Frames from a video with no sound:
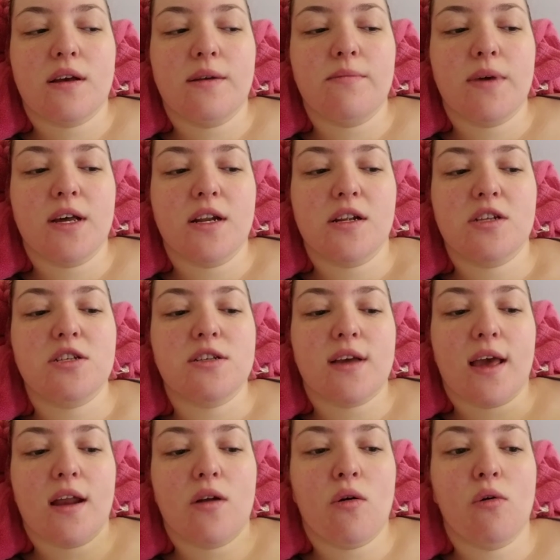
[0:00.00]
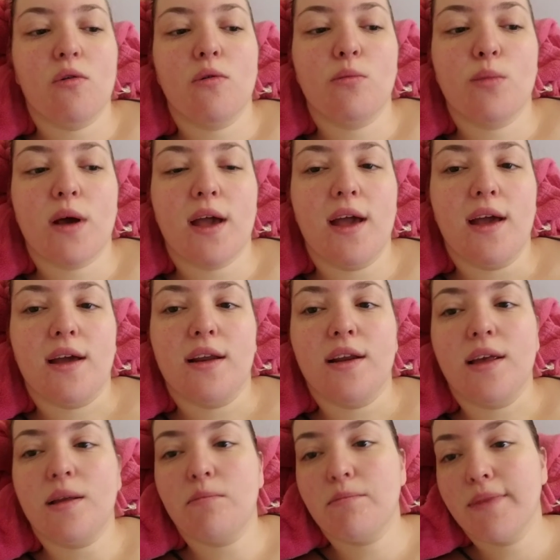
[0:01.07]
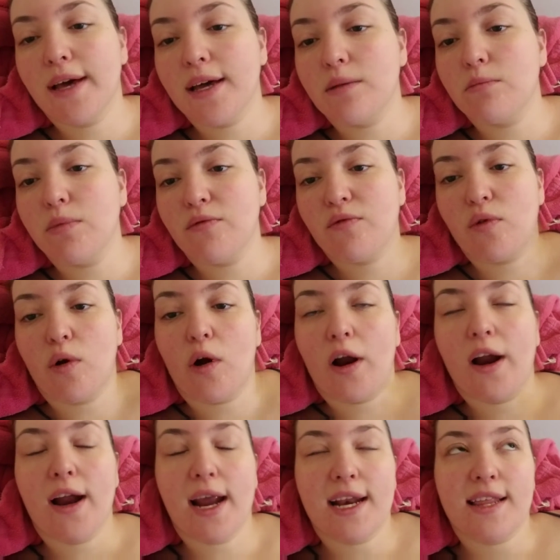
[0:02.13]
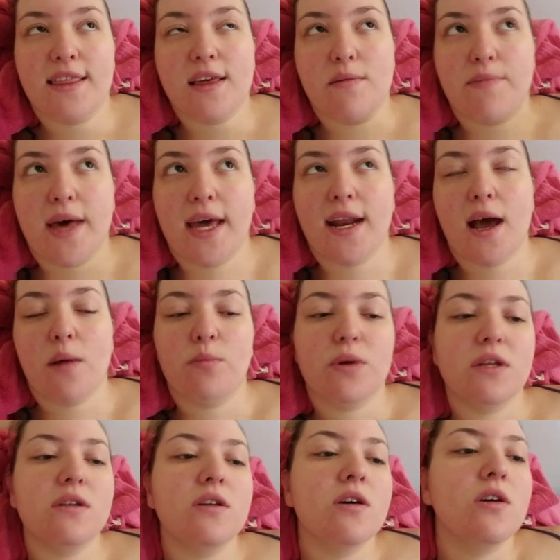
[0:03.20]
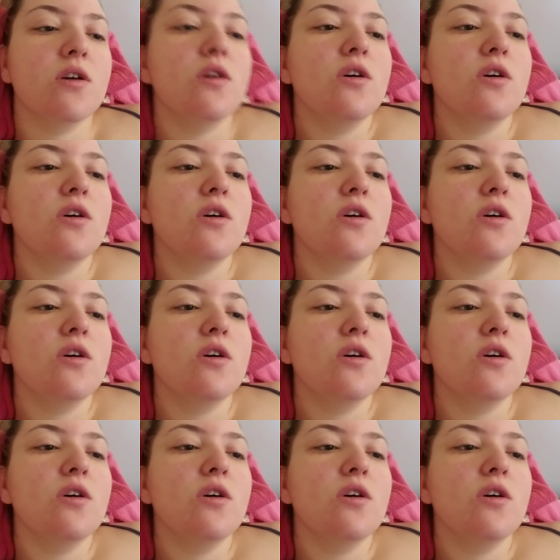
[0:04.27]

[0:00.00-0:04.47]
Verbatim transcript: I managed to get home and in bed before anything bad happened.